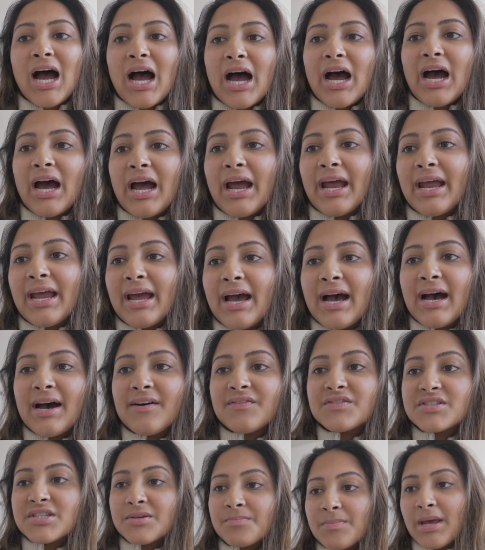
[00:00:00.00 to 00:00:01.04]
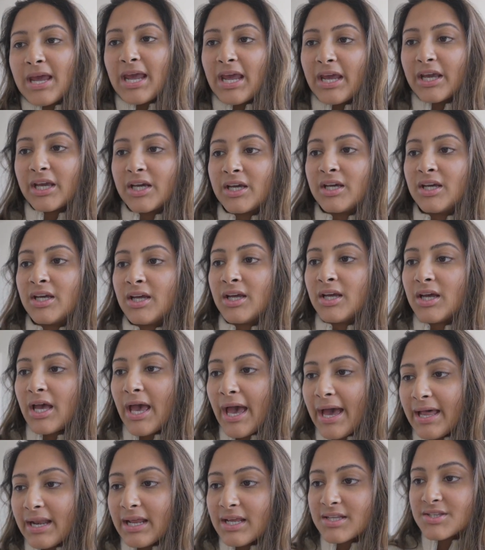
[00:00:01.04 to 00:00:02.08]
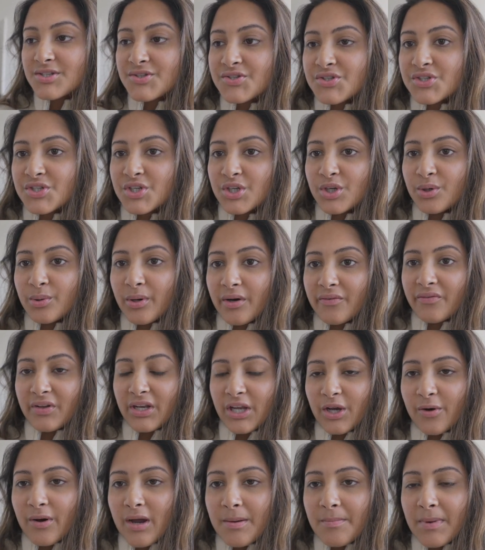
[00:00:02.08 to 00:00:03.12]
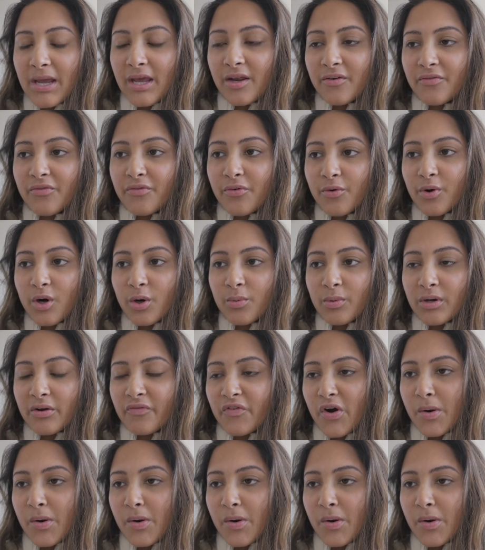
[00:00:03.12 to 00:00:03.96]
I have to make edits to a video I made for one of